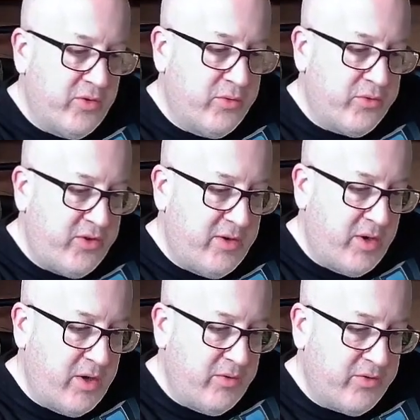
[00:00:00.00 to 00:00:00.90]
and all
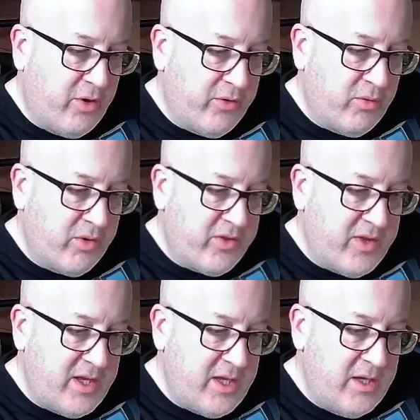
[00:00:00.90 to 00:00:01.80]
zeros on all of
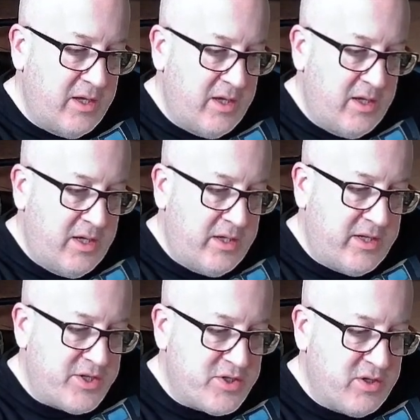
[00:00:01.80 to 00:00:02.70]
the
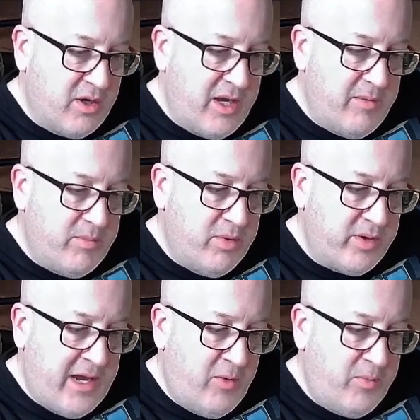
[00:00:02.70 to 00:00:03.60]
digital input
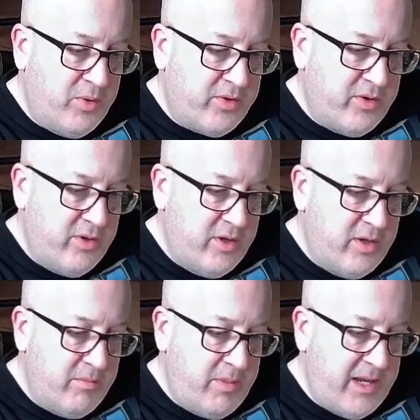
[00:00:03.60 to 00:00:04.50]
output
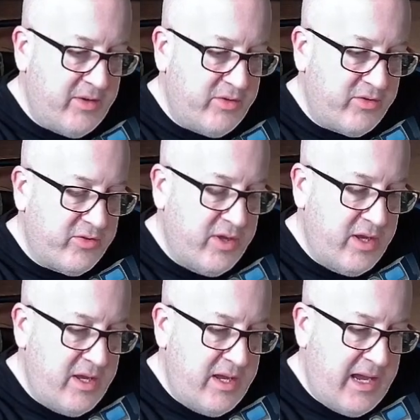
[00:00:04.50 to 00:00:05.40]
pins,
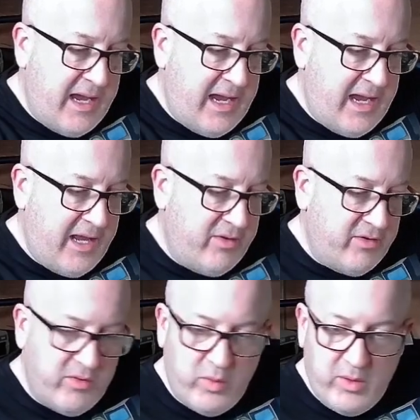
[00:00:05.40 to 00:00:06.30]

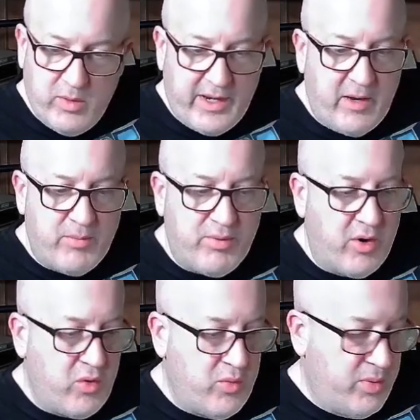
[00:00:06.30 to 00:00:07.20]
and we will now
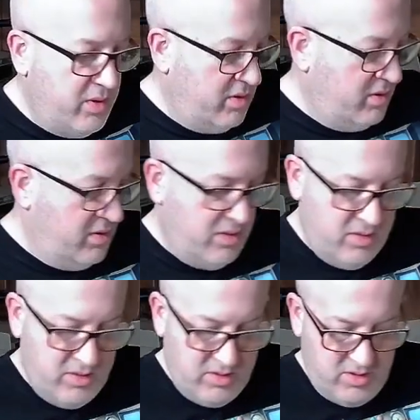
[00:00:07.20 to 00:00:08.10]
probe
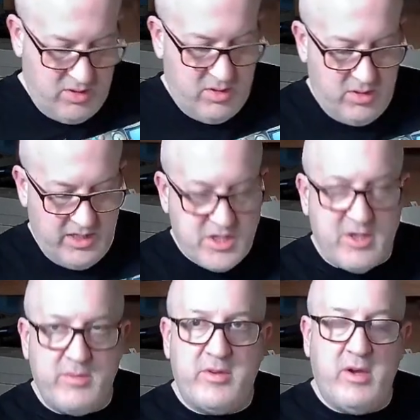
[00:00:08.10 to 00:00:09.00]
each of
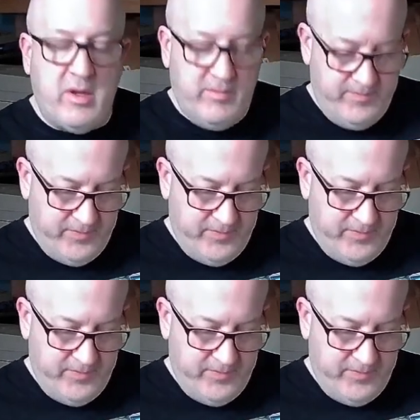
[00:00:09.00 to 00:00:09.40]
them in turn